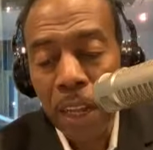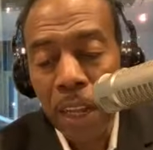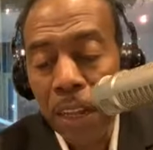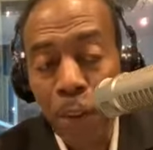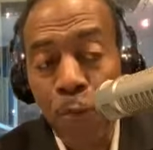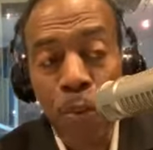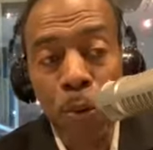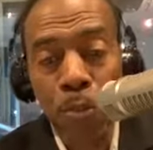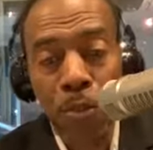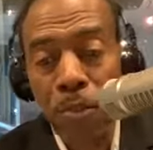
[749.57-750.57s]
and no
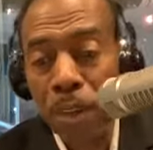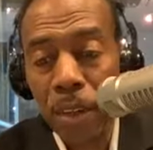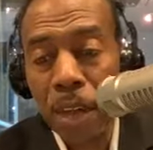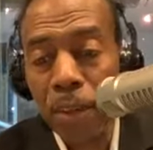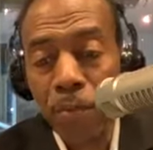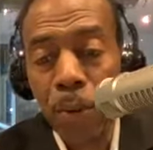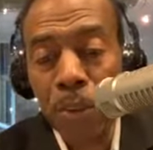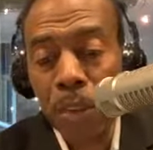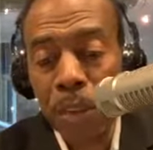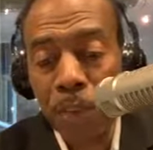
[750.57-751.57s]
folks, none of the
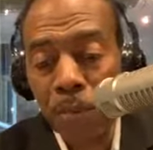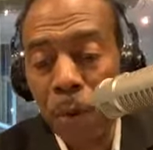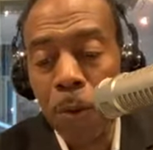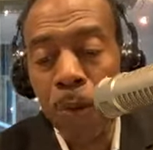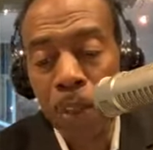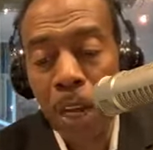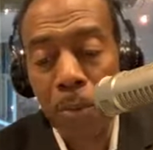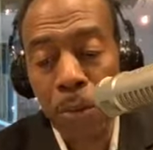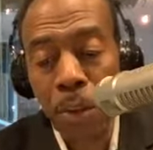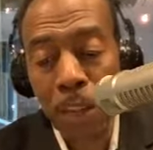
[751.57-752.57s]
folks in there that own the
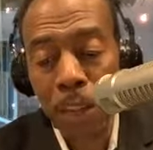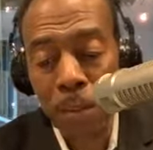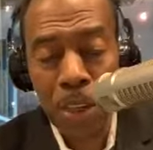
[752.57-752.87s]
shop look like me.